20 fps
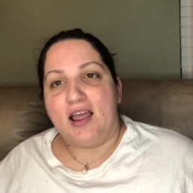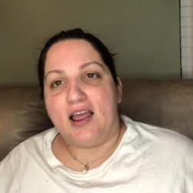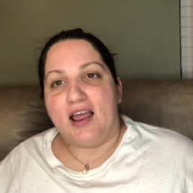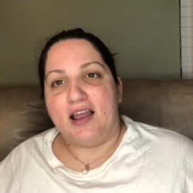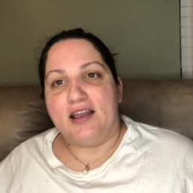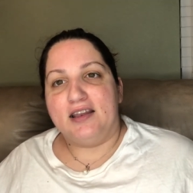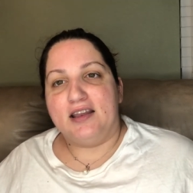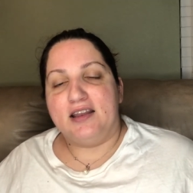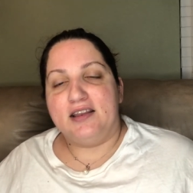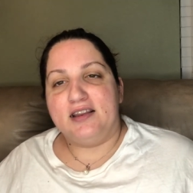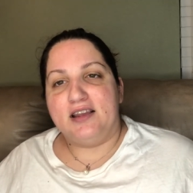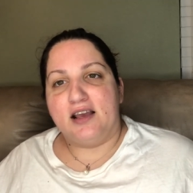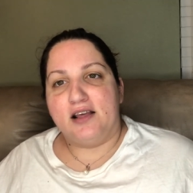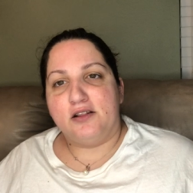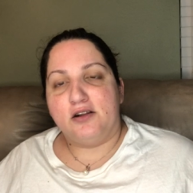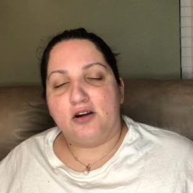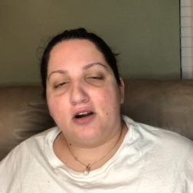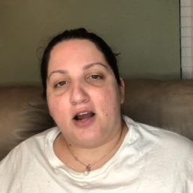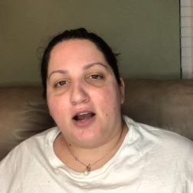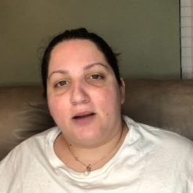And then the
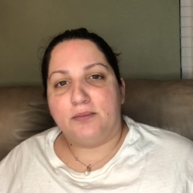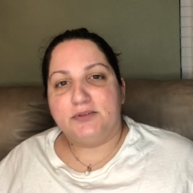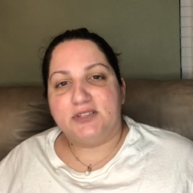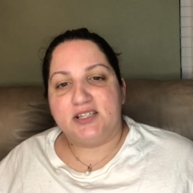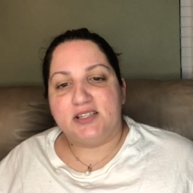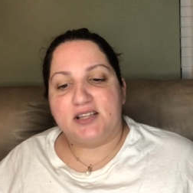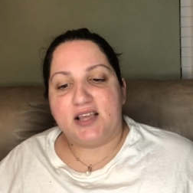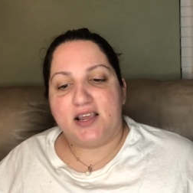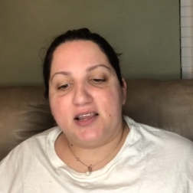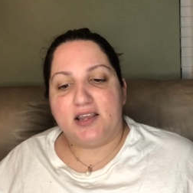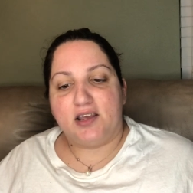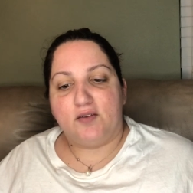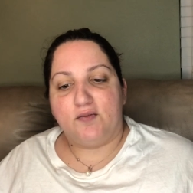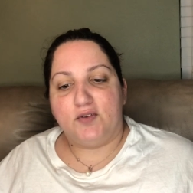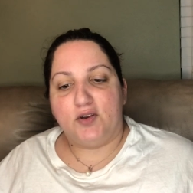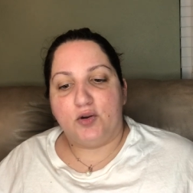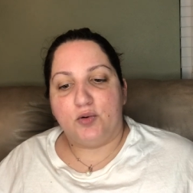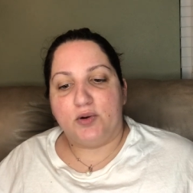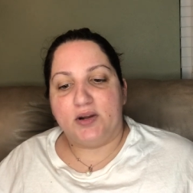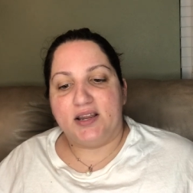other option they give
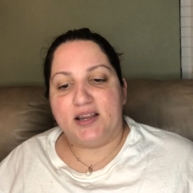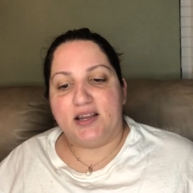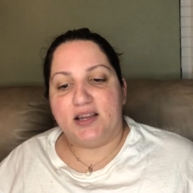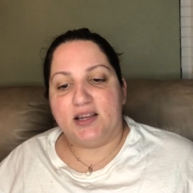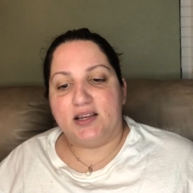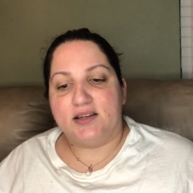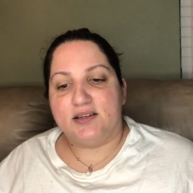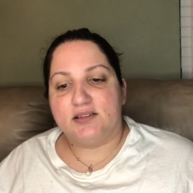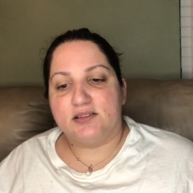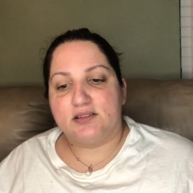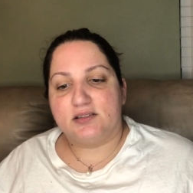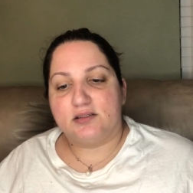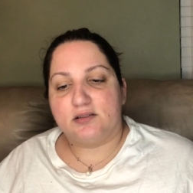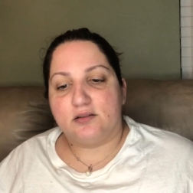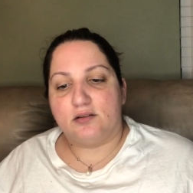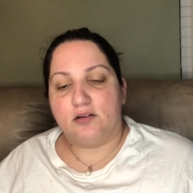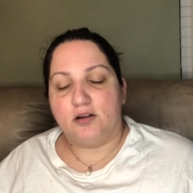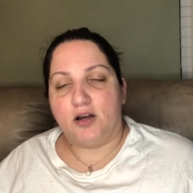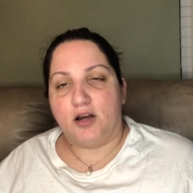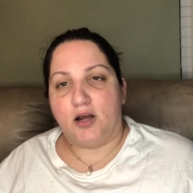you is,
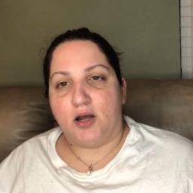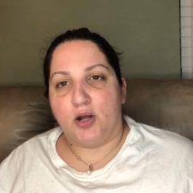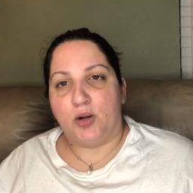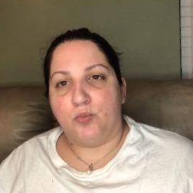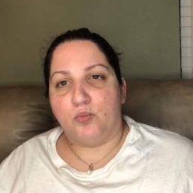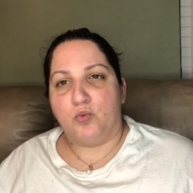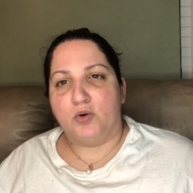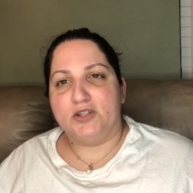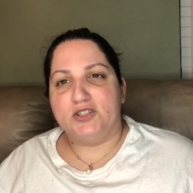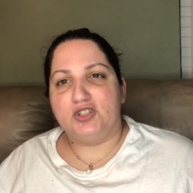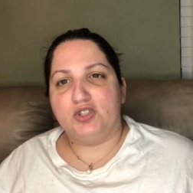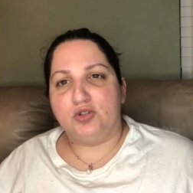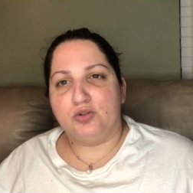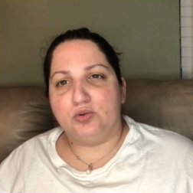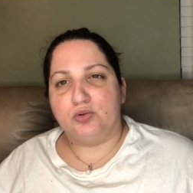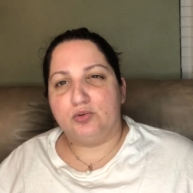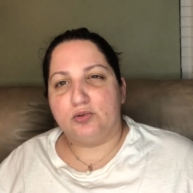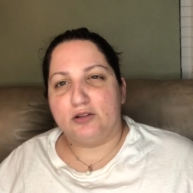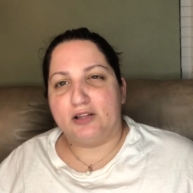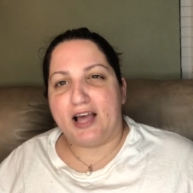would
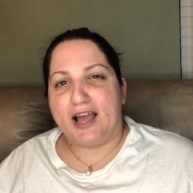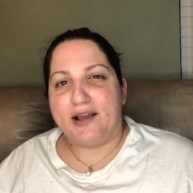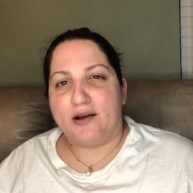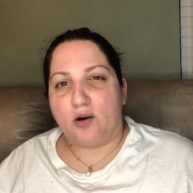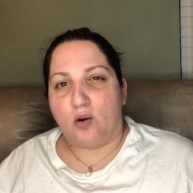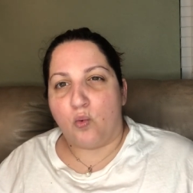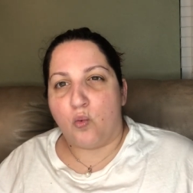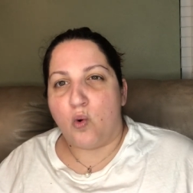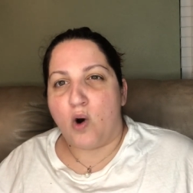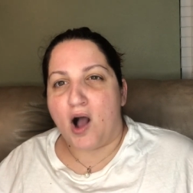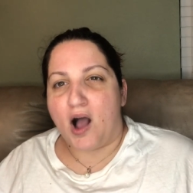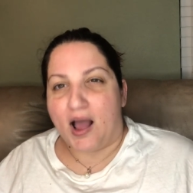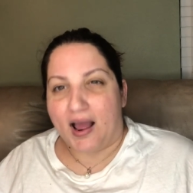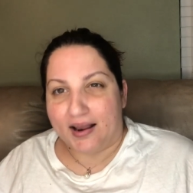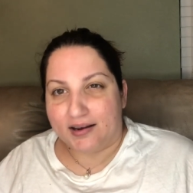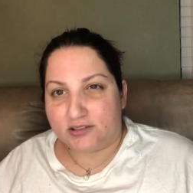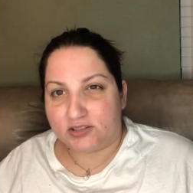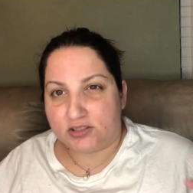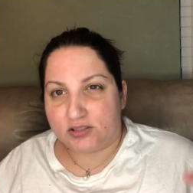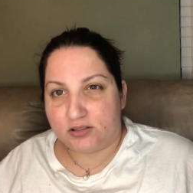you like a
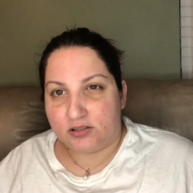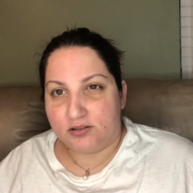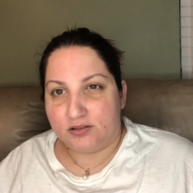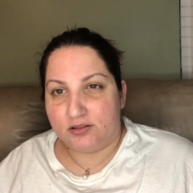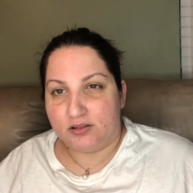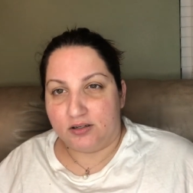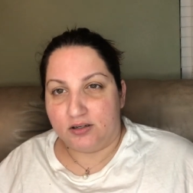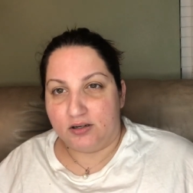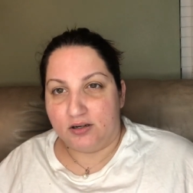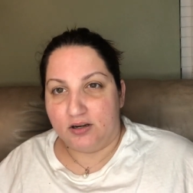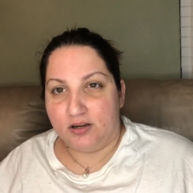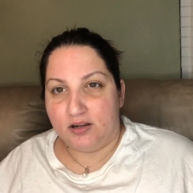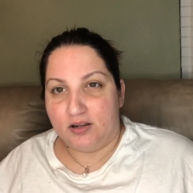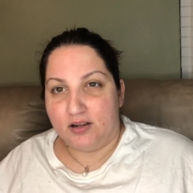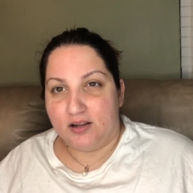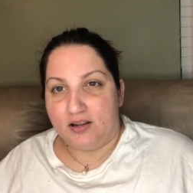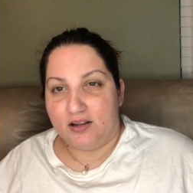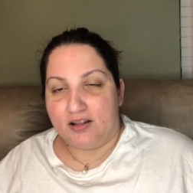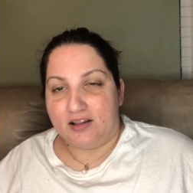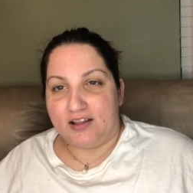watch?
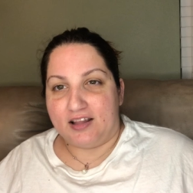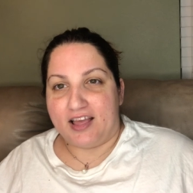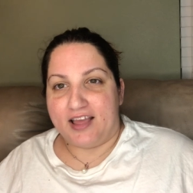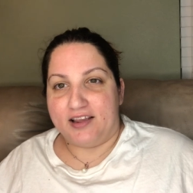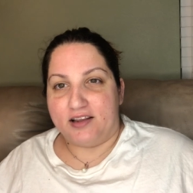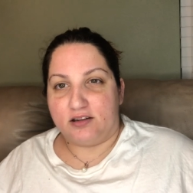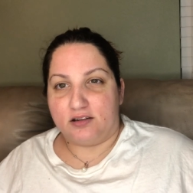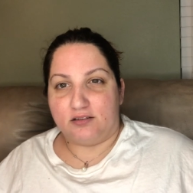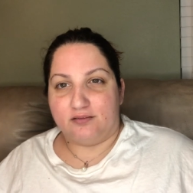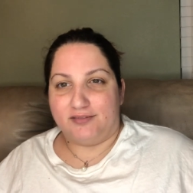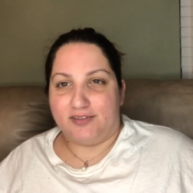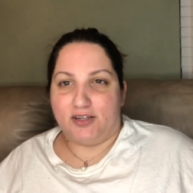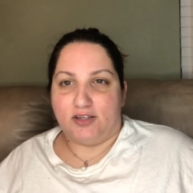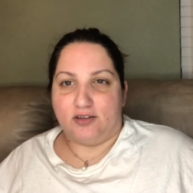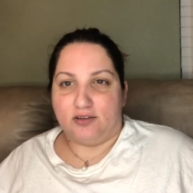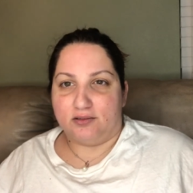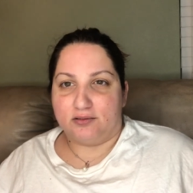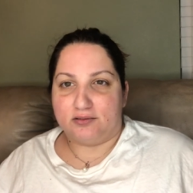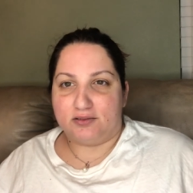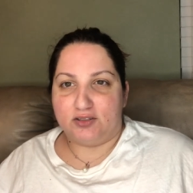Like, you
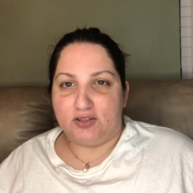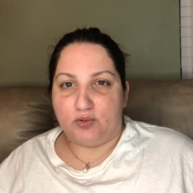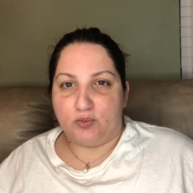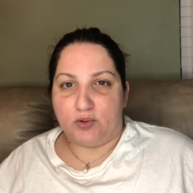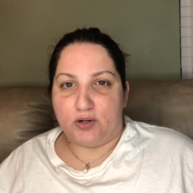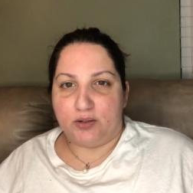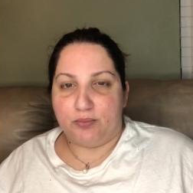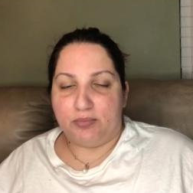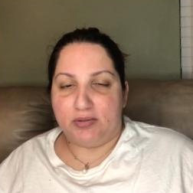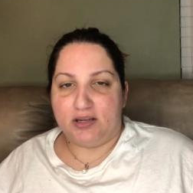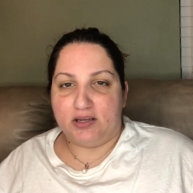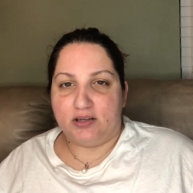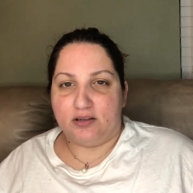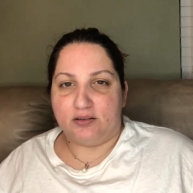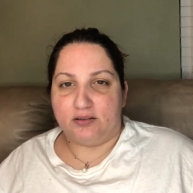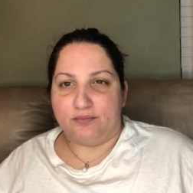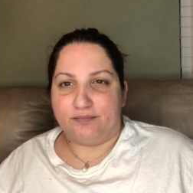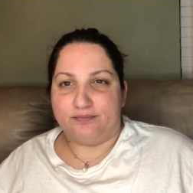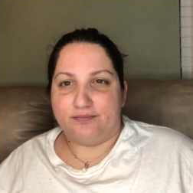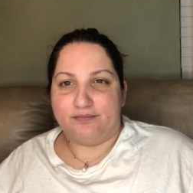know, you want to
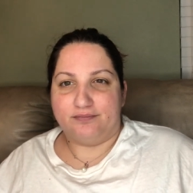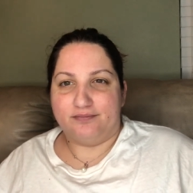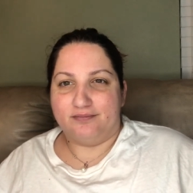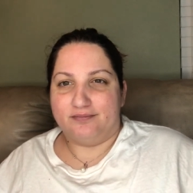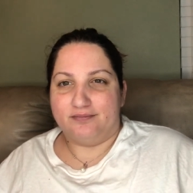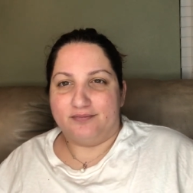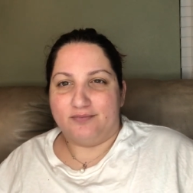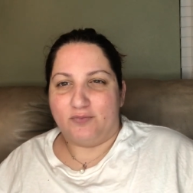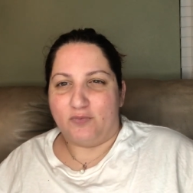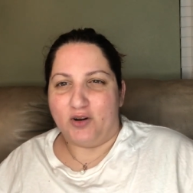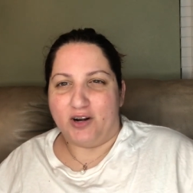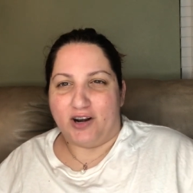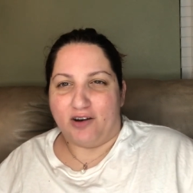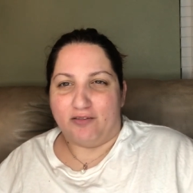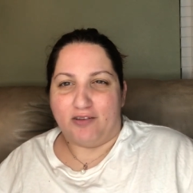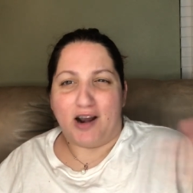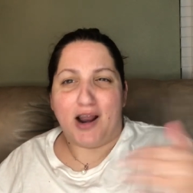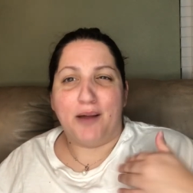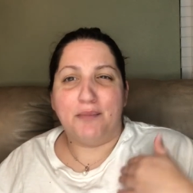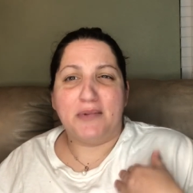be
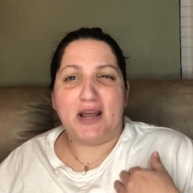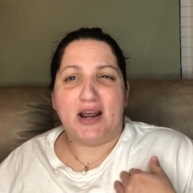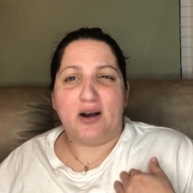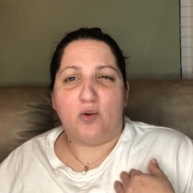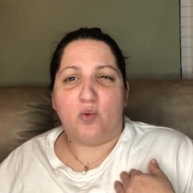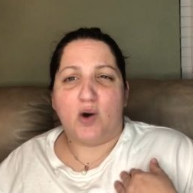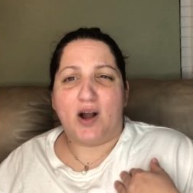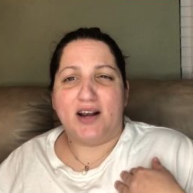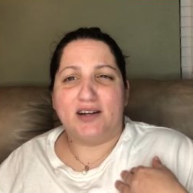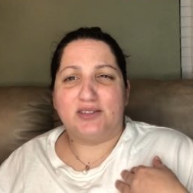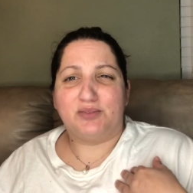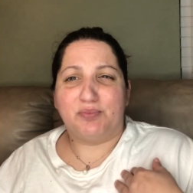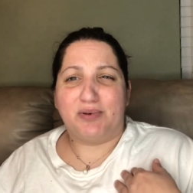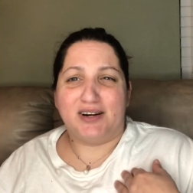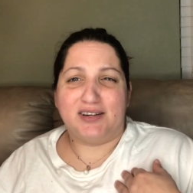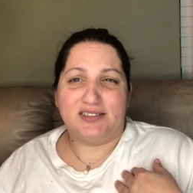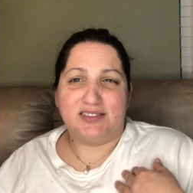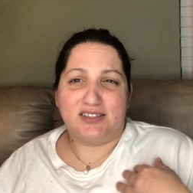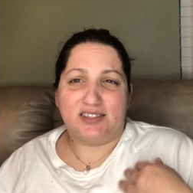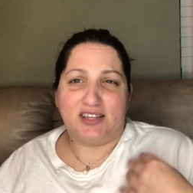whatever. I'm not a watch
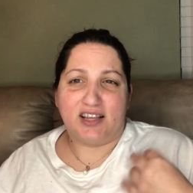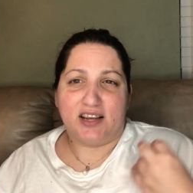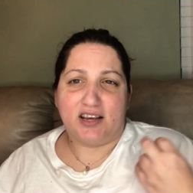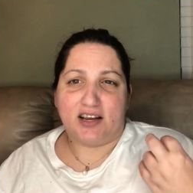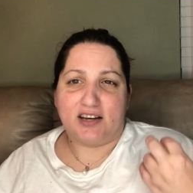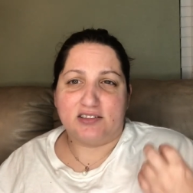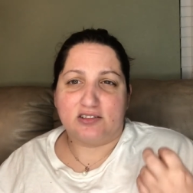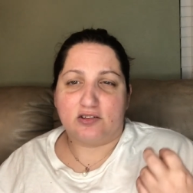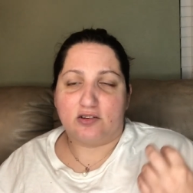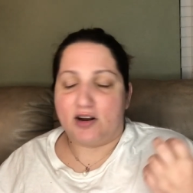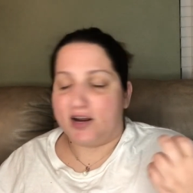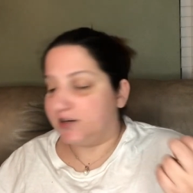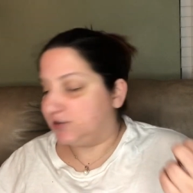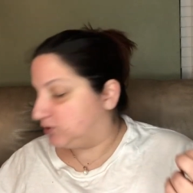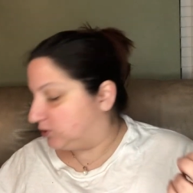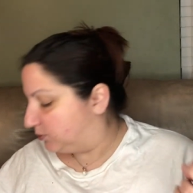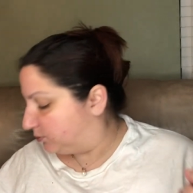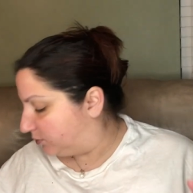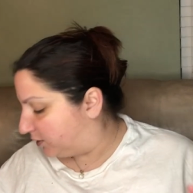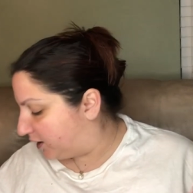person, like I
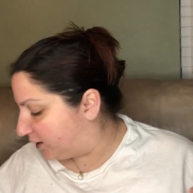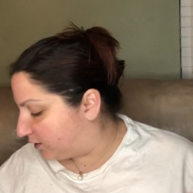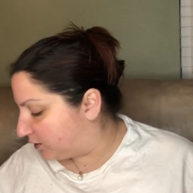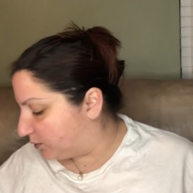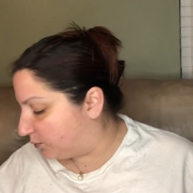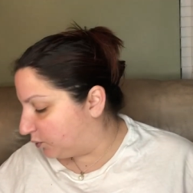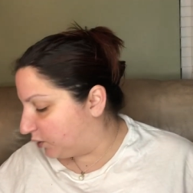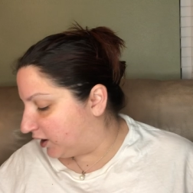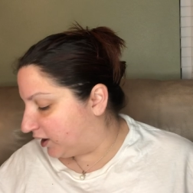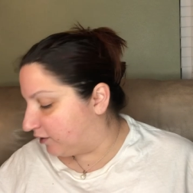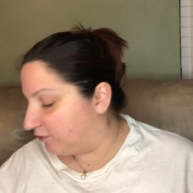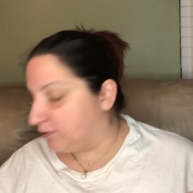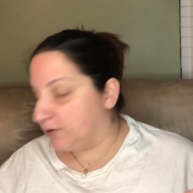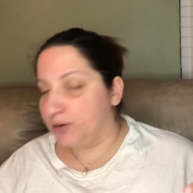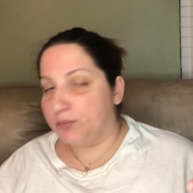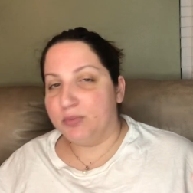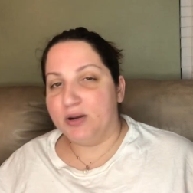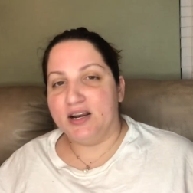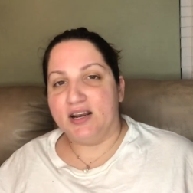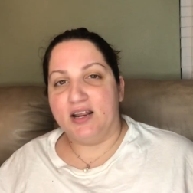scratch and break them,
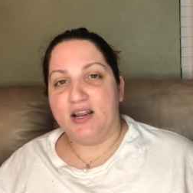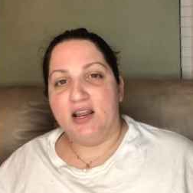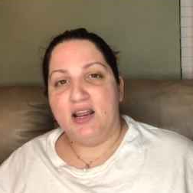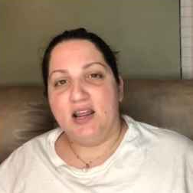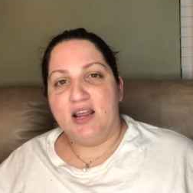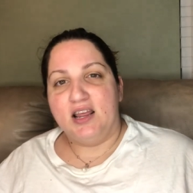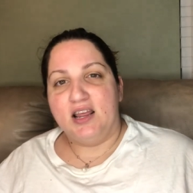whatever. But